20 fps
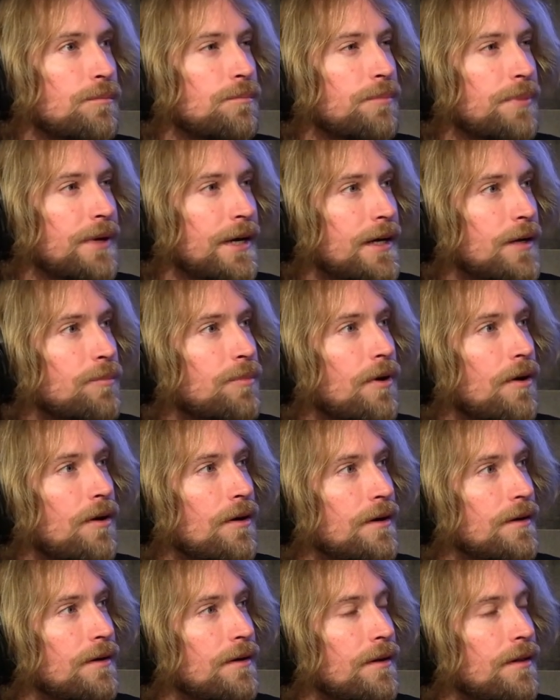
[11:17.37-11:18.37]
pick
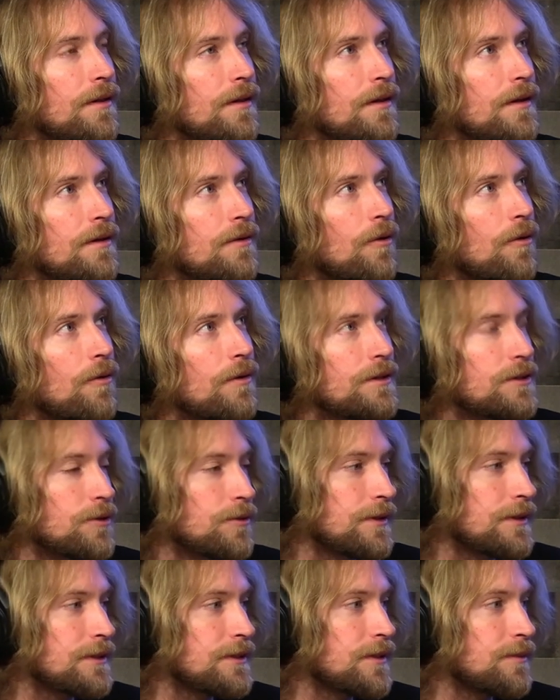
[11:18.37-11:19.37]
apart the
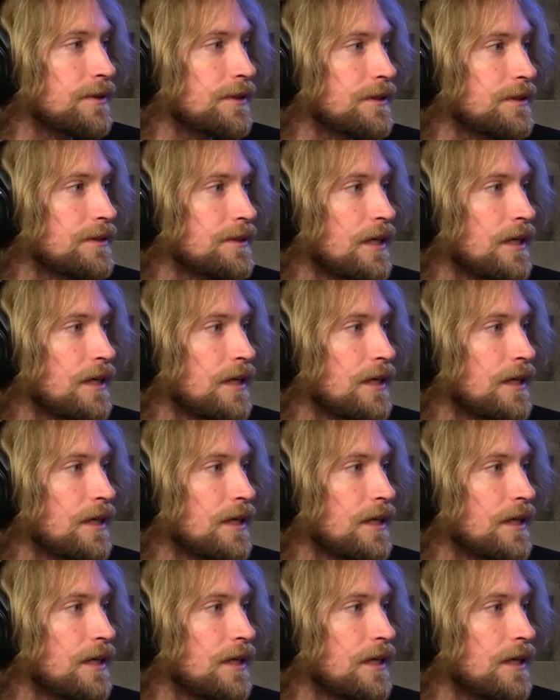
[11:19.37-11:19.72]
auditory stimulus.